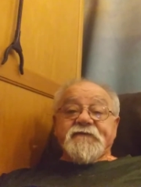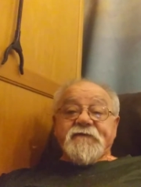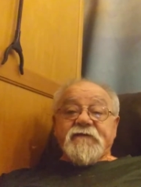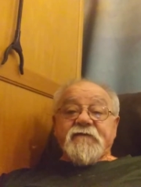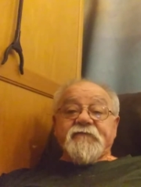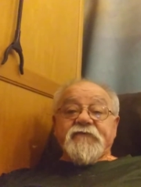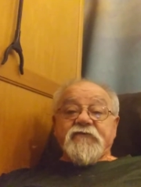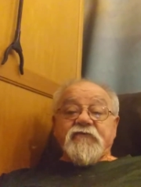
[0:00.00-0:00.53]

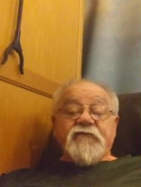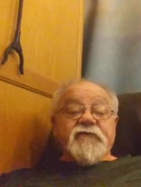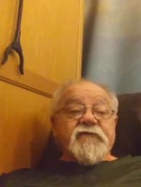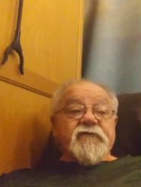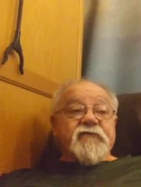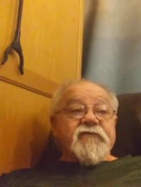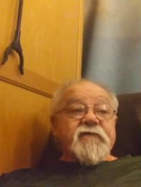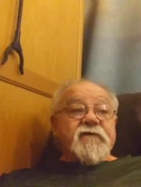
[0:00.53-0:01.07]
steel. If you want to
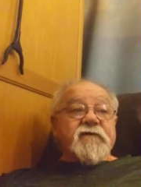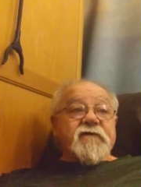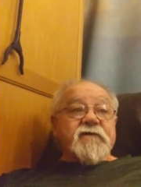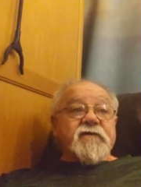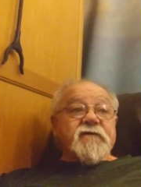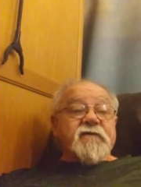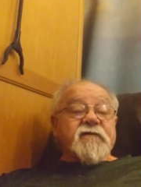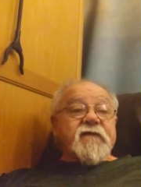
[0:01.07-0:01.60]
know,
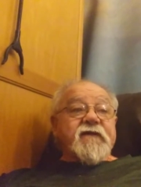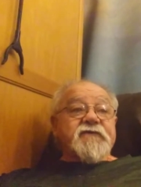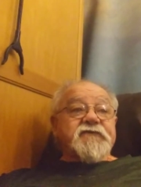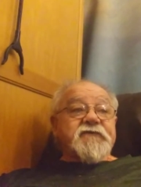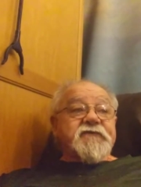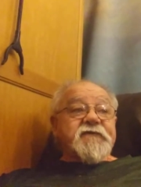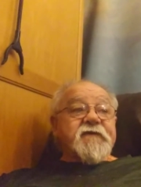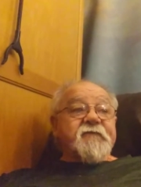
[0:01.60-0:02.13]
uh, there's
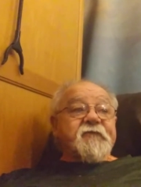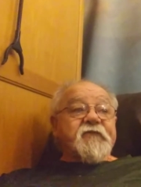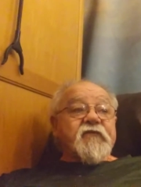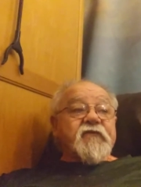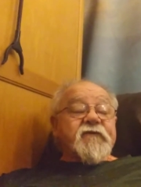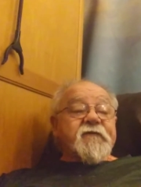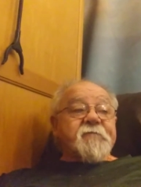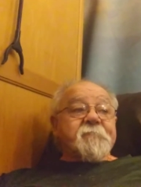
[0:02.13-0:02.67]
a tip
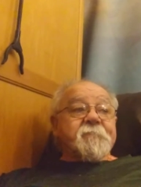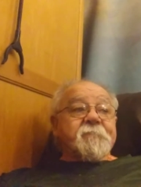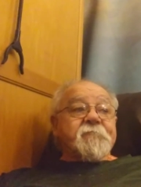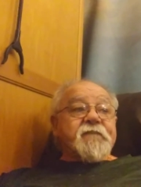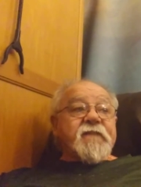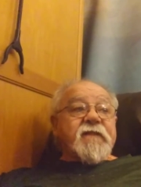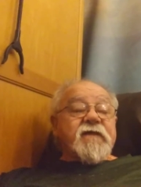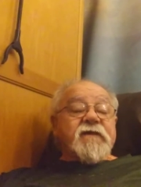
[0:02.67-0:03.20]
for you.
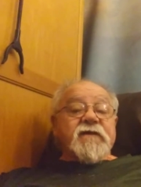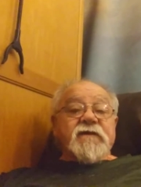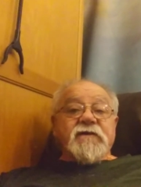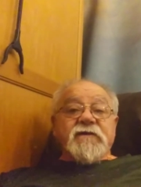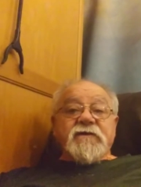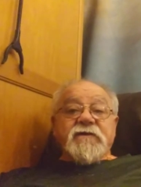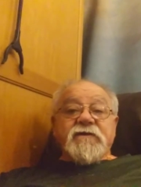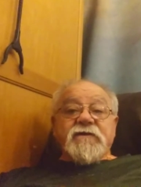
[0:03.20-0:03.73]

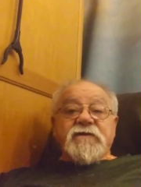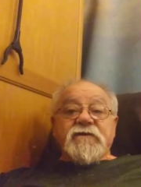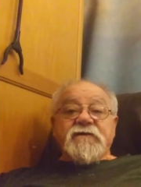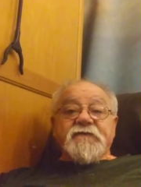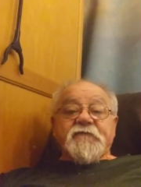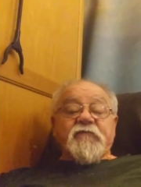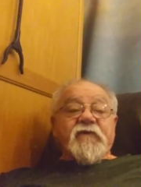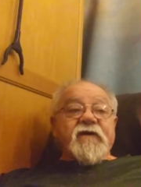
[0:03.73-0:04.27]

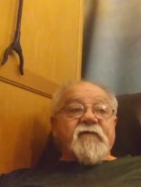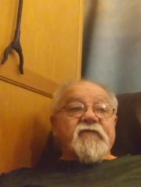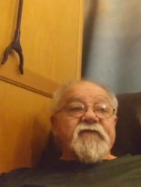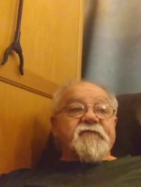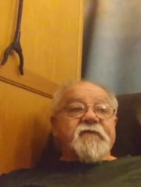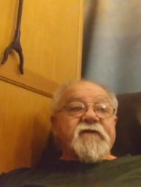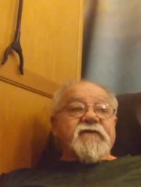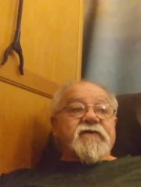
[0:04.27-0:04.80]
Spray them
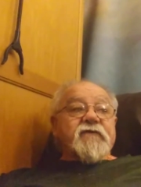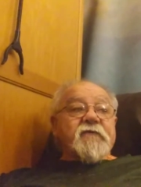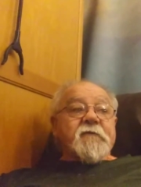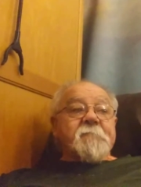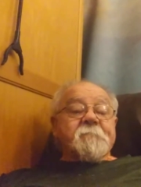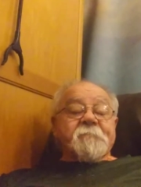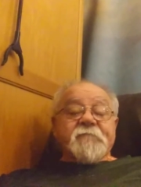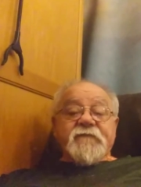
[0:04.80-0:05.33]
with vinegar.
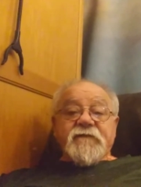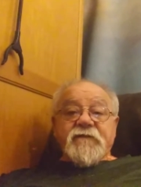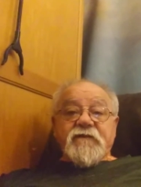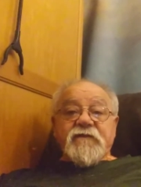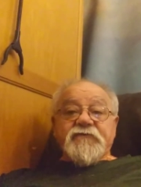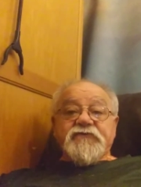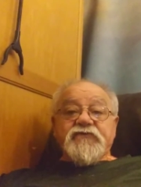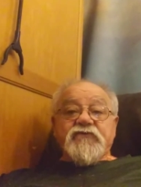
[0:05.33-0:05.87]

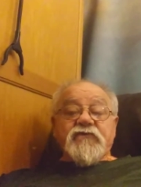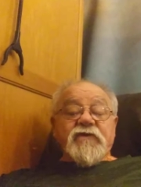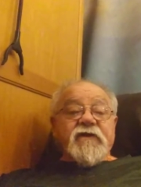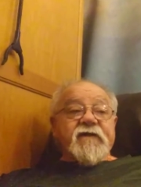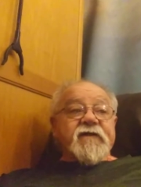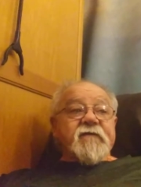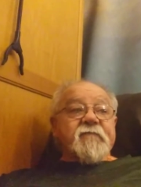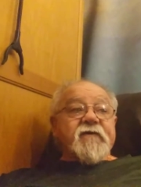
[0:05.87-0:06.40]
It'll sure
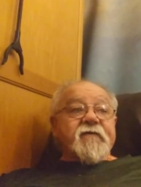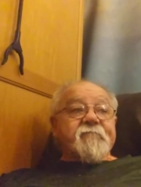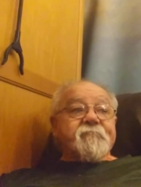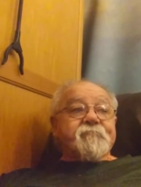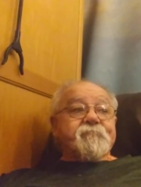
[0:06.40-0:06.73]
clean them up.